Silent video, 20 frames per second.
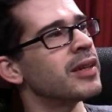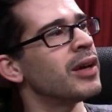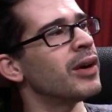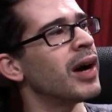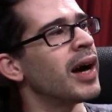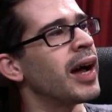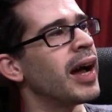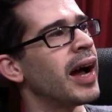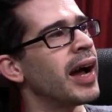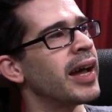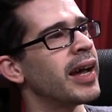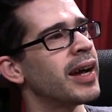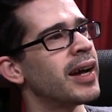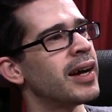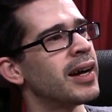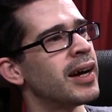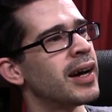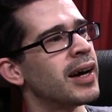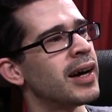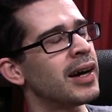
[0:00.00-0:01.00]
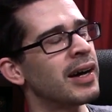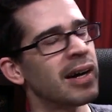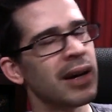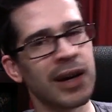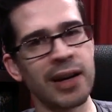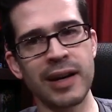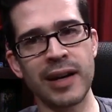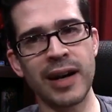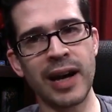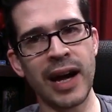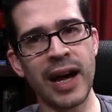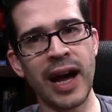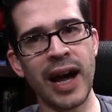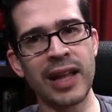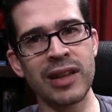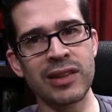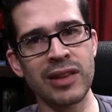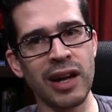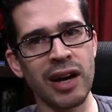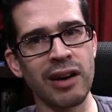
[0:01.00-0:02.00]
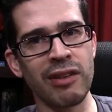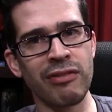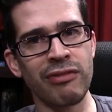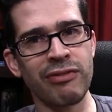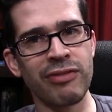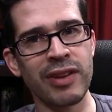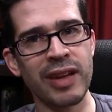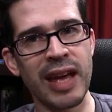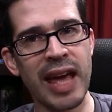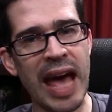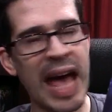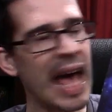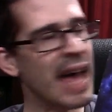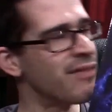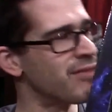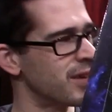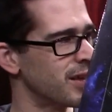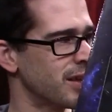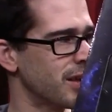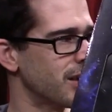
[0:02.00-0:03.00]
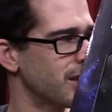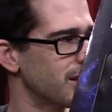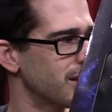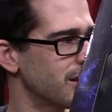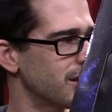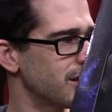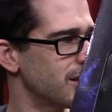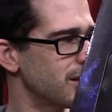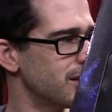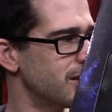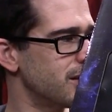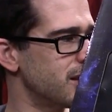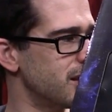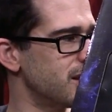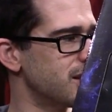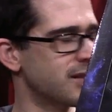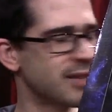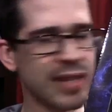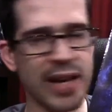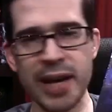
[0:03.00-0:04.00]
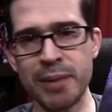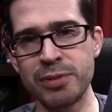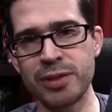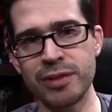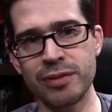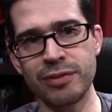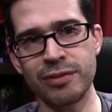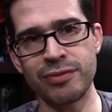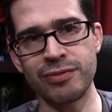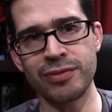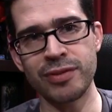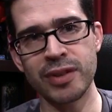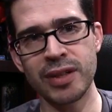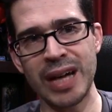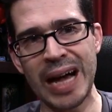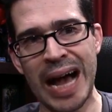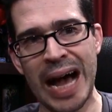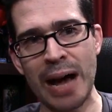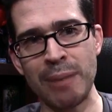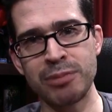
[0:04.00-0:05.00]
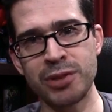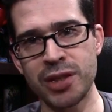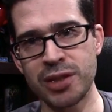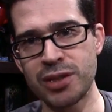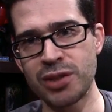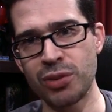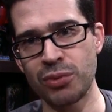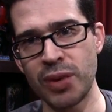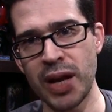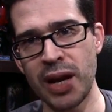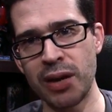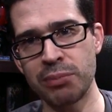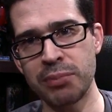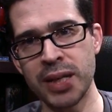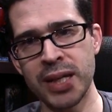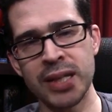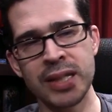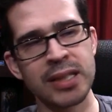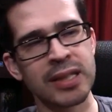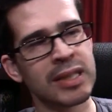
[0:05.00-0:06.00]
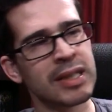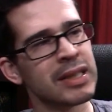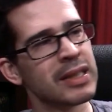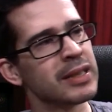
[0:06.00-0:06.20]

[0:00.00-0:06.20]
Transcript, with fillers: You know, I I uh, uh, I love having these types of objects around me